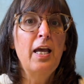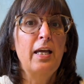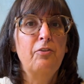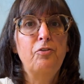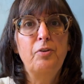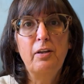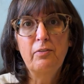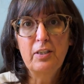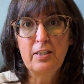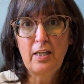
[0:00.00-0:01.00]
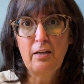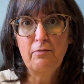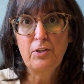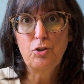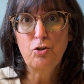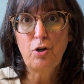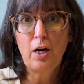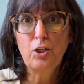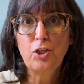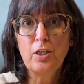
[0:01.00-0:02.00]
is you give it a set of
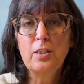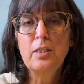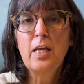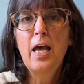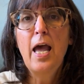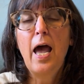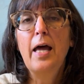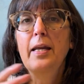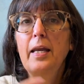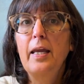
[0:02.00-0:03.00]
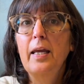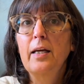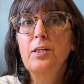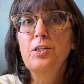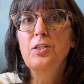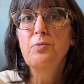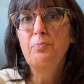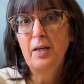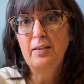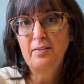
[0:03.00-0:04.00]
instructions and it
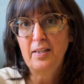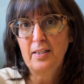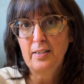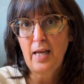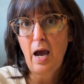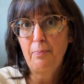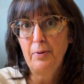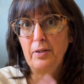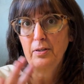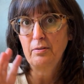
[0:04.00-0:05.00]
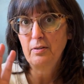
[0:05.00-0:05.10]
makes things happen.